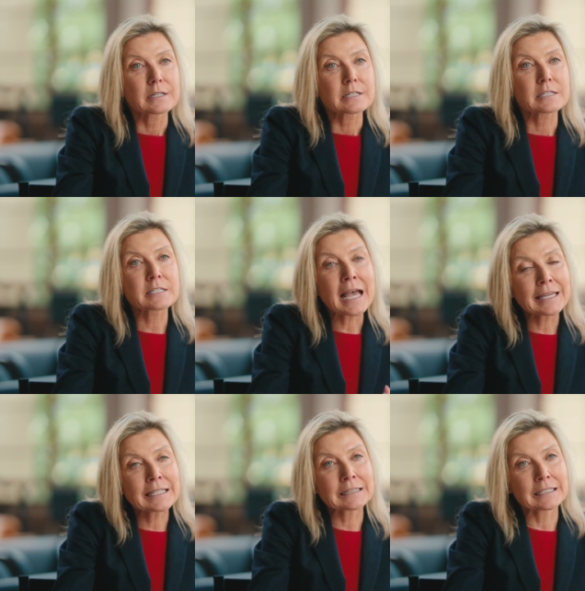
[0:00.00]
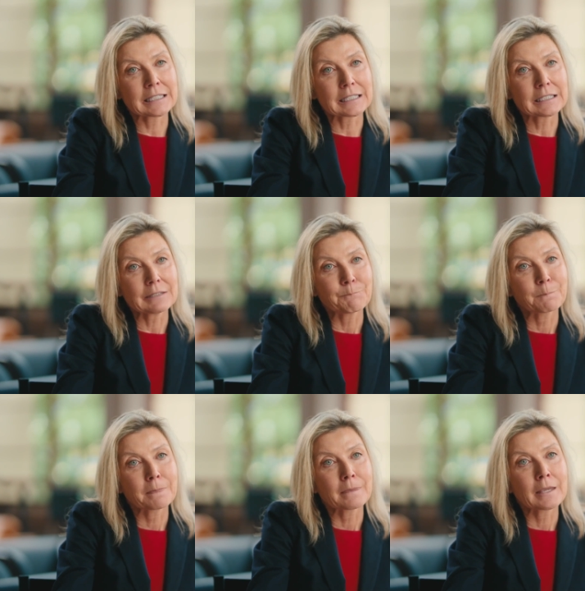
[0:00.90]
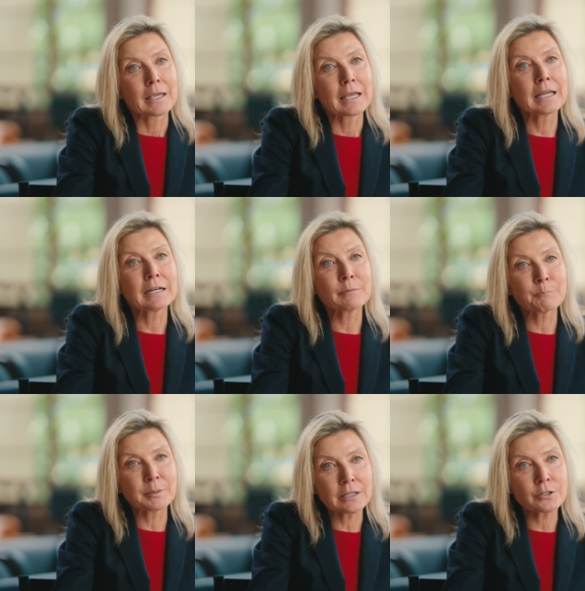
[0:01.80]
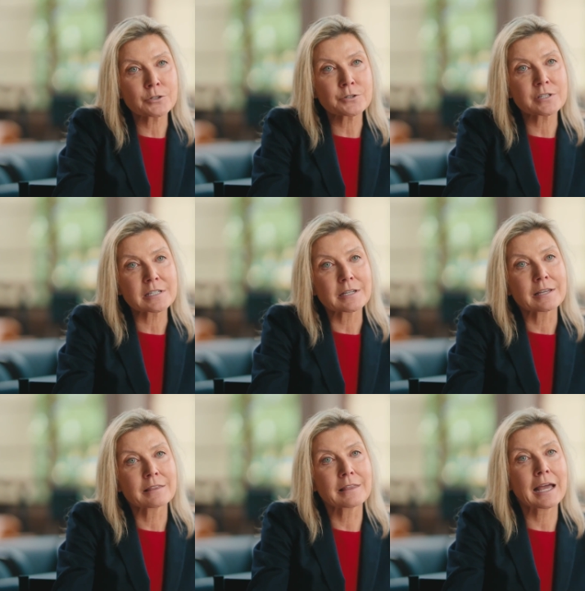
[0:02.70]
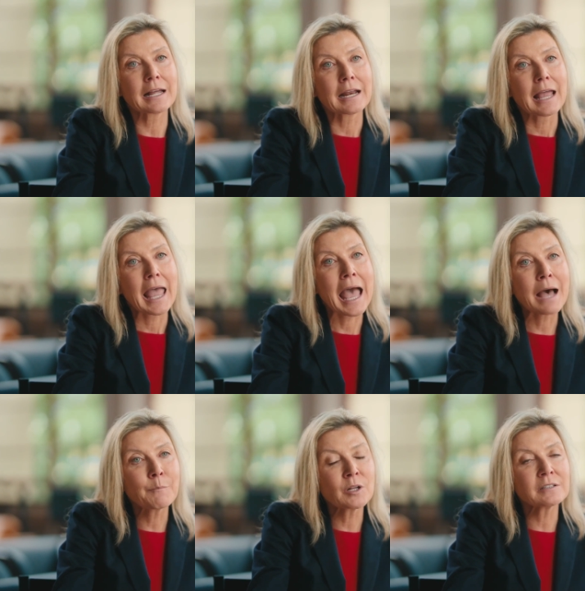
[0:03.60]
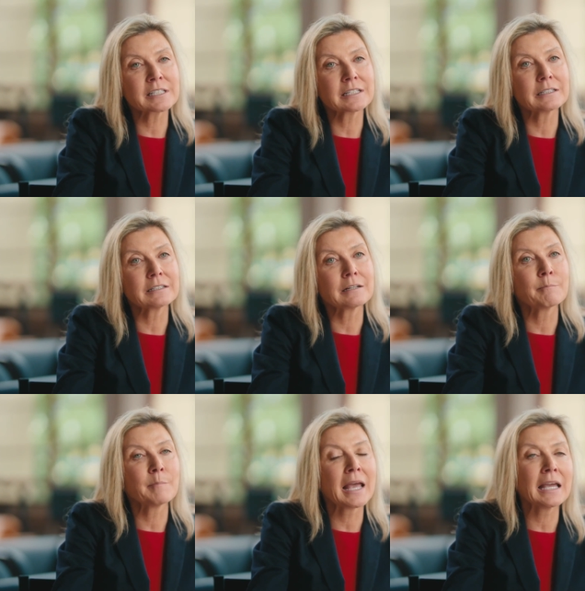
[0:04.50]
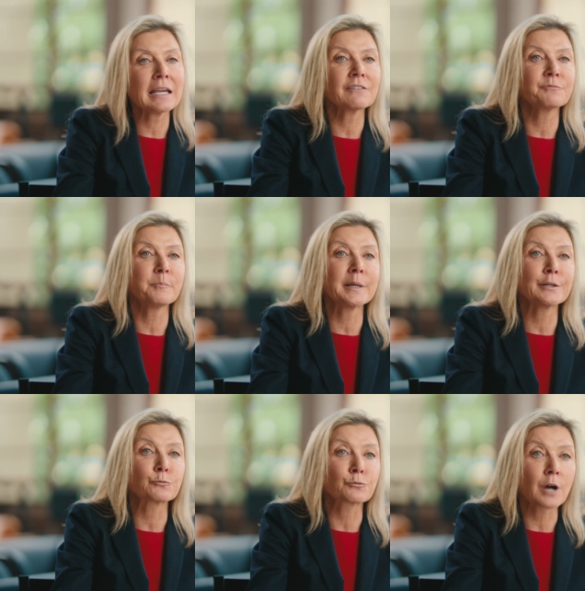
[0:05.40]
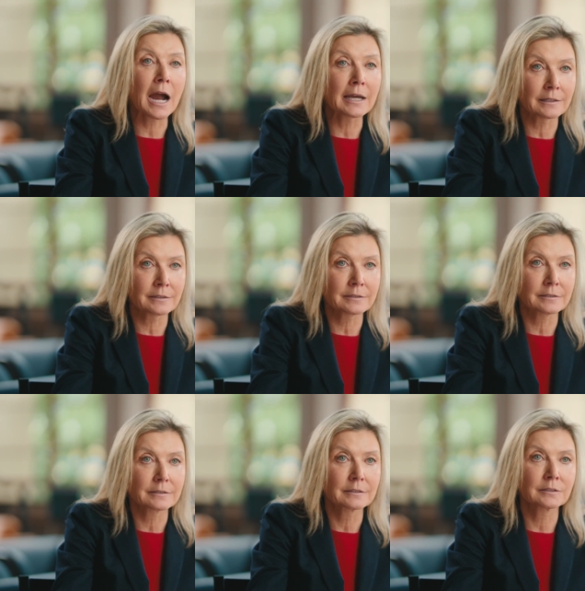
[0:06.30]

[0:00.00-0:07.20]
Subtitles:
Secondly, it appears that Hamilton may have been right